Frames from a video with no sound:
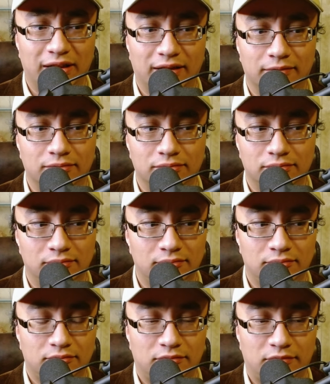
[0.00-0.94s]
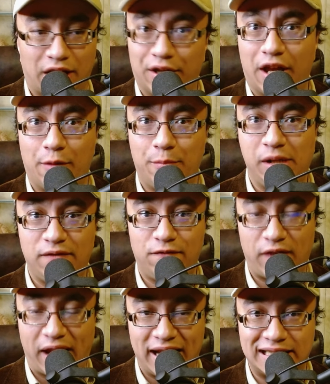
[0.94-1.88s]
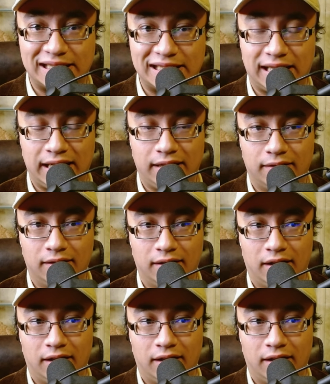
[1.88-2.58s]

Uh, how, how many fantasy